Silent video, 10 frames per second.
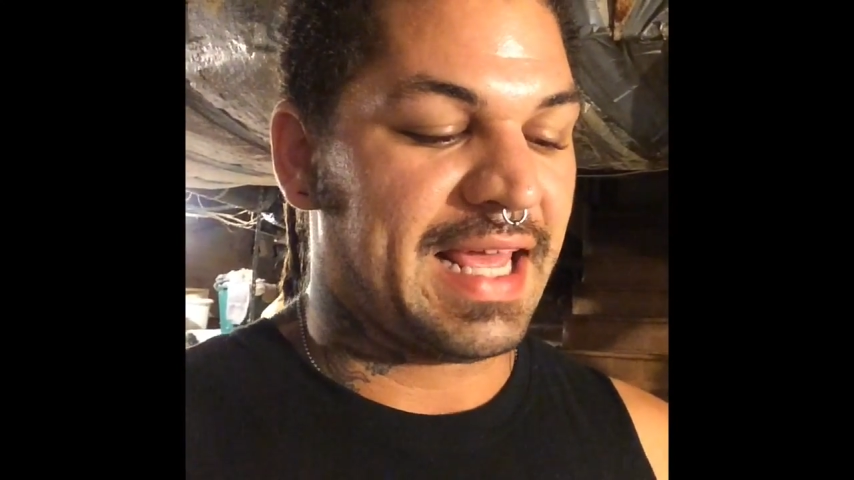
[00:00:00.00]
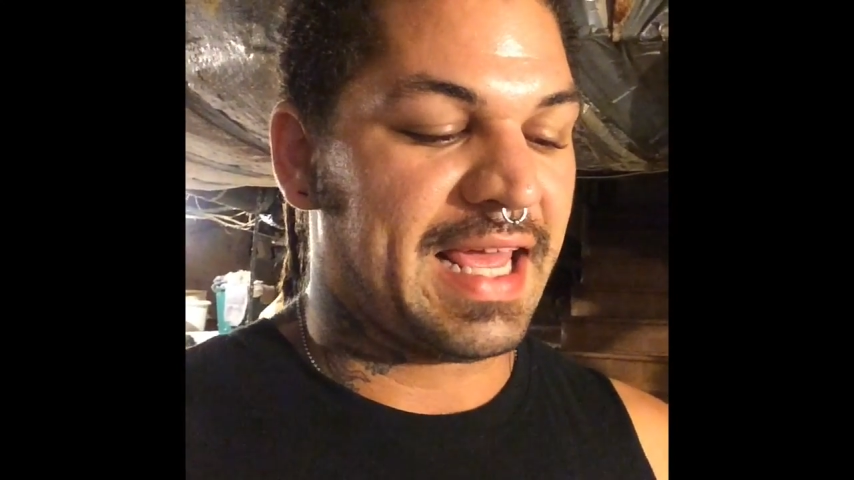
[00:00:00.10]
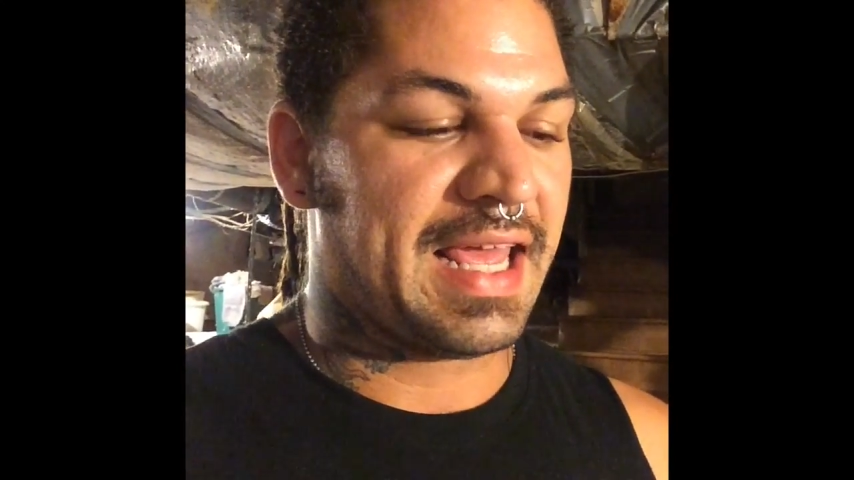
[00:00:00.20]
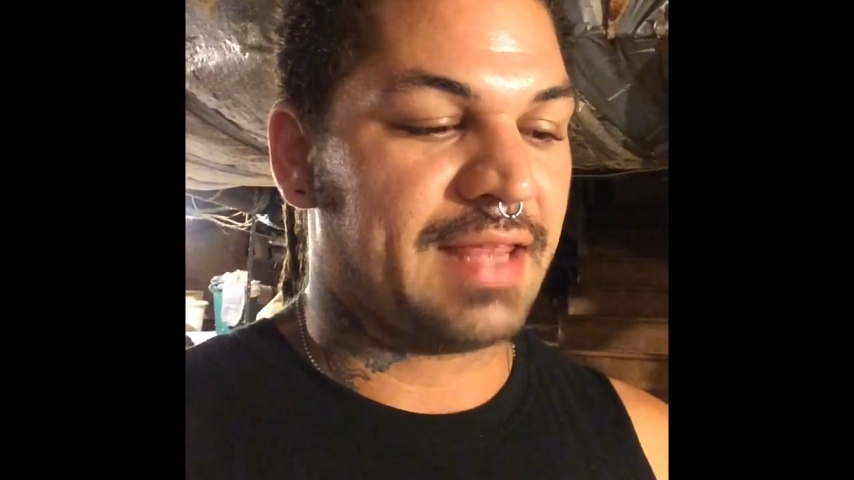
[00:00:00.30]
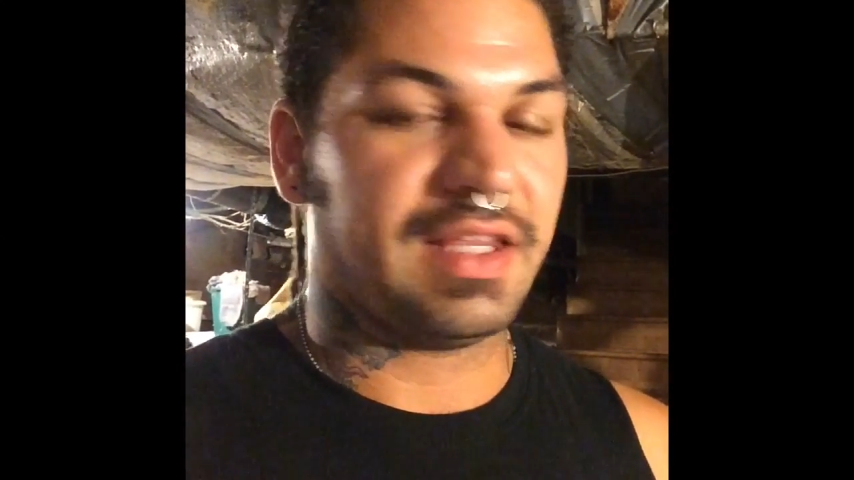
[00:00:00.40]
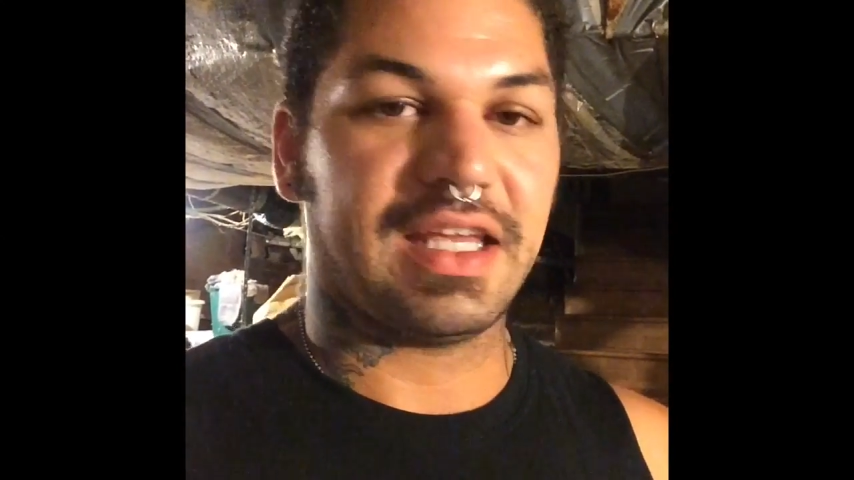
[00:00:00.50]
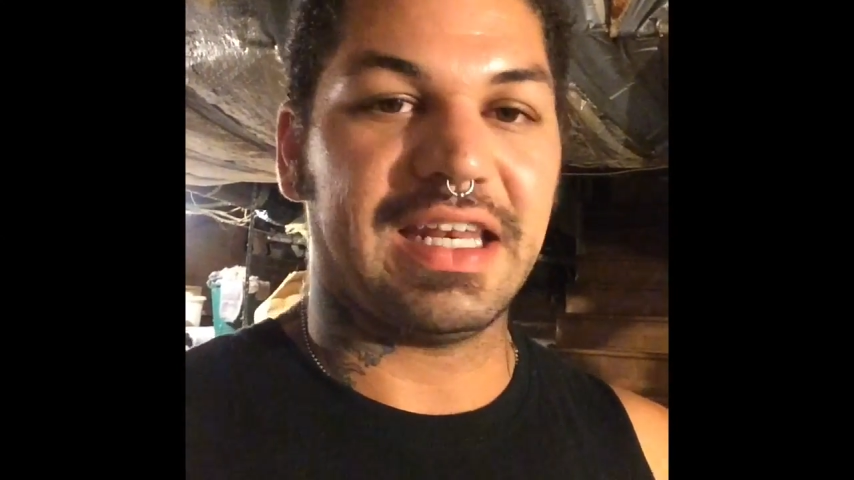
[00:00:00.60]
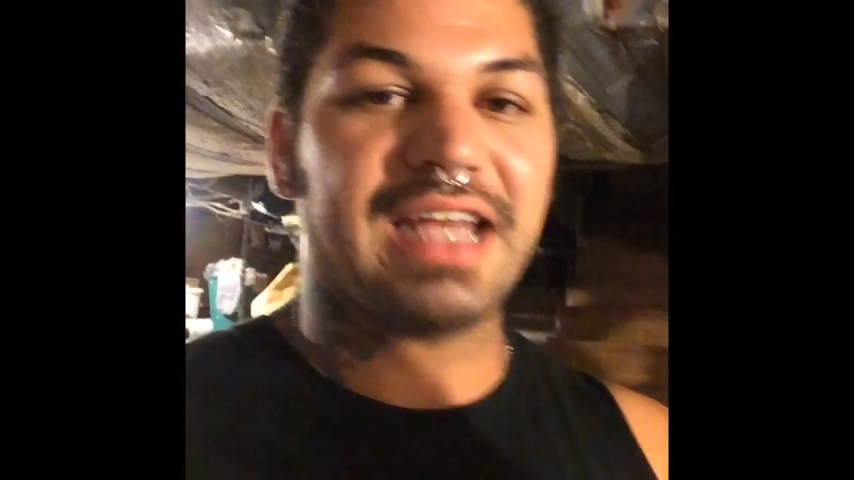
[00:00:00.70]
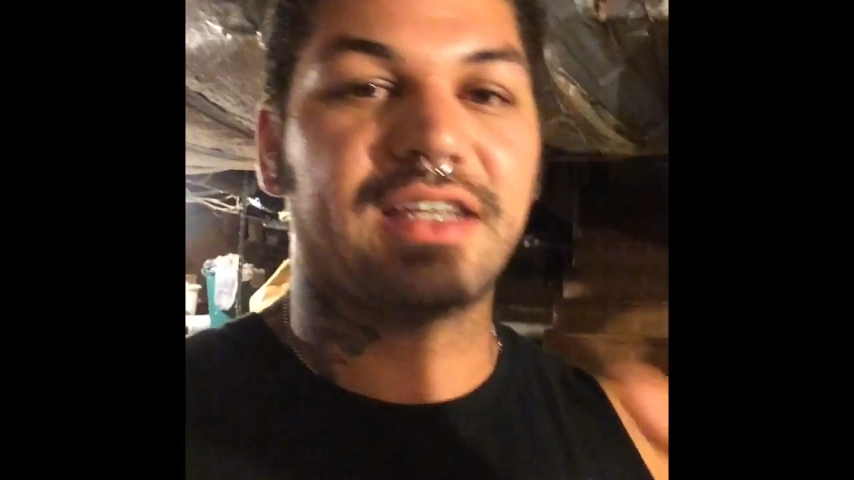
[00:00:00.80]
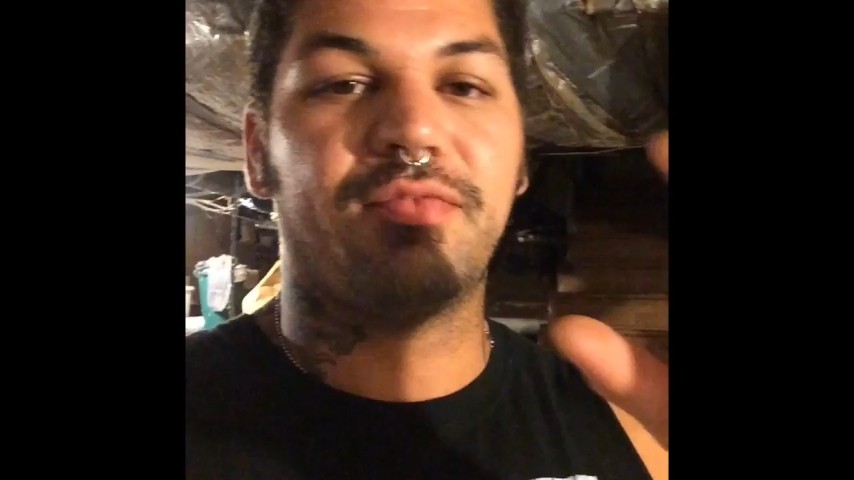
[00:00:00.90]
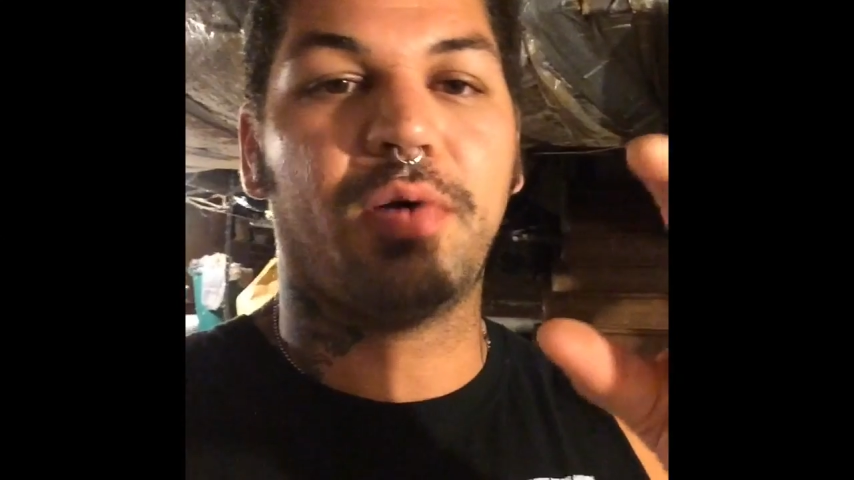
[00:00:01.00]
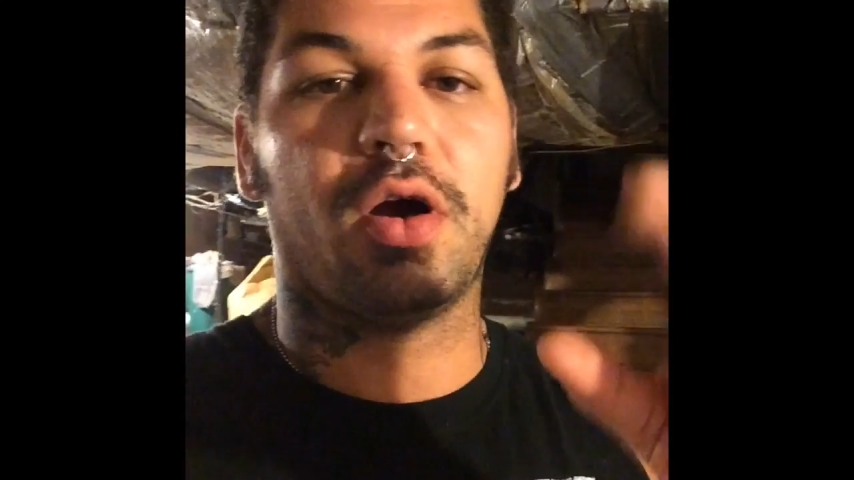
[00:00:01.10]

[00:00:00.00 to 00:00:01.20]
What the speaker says: and the connective